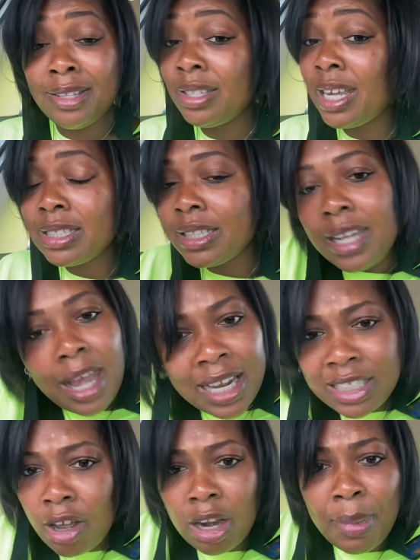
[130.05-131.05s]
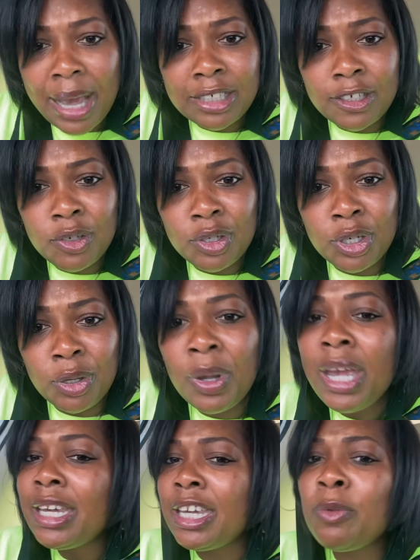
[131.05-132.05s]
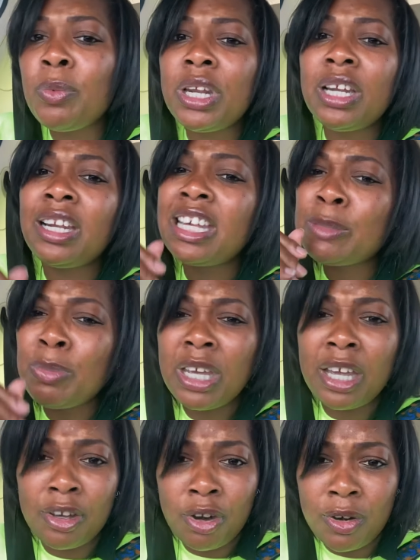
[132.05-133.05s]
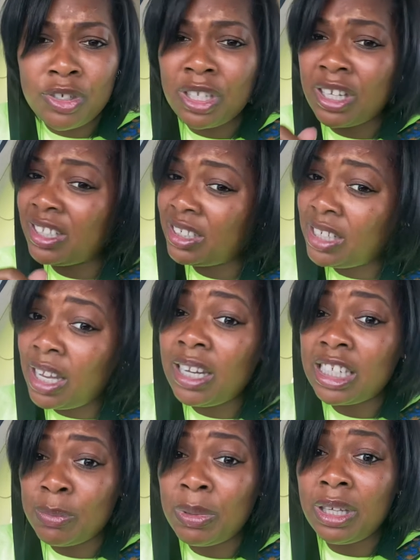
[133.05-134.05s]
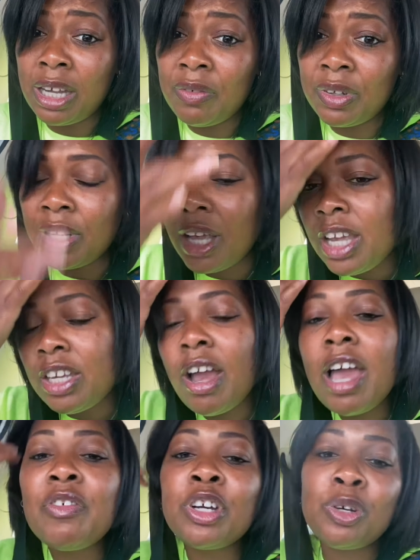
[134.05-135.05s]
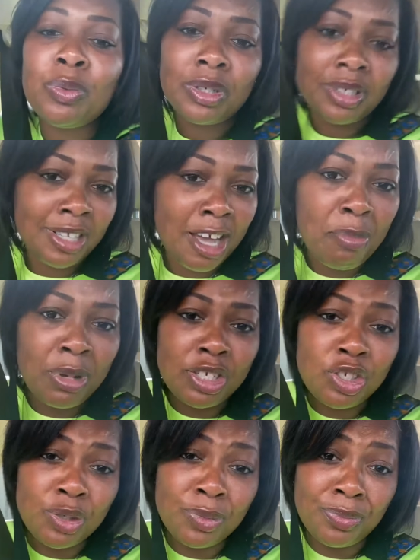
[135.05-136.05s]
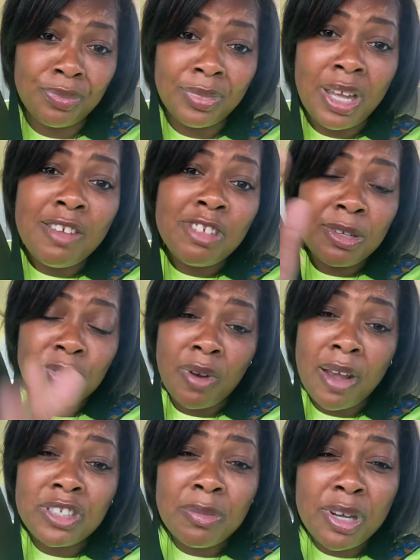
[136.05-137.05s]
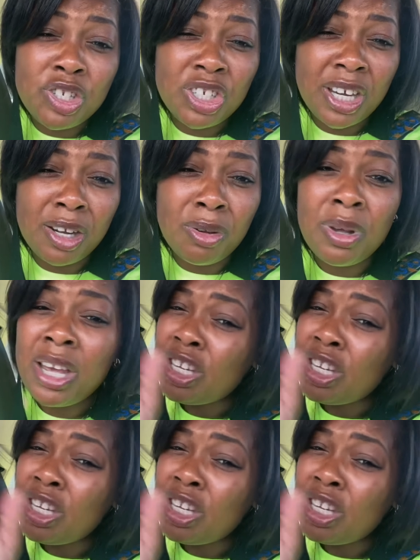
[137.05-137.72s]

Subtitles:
That's all I'm asking you to do. Get with it. Let's be encouraging and let's be loving. Y'all have a good one. God bless you. Subscribe to my channel.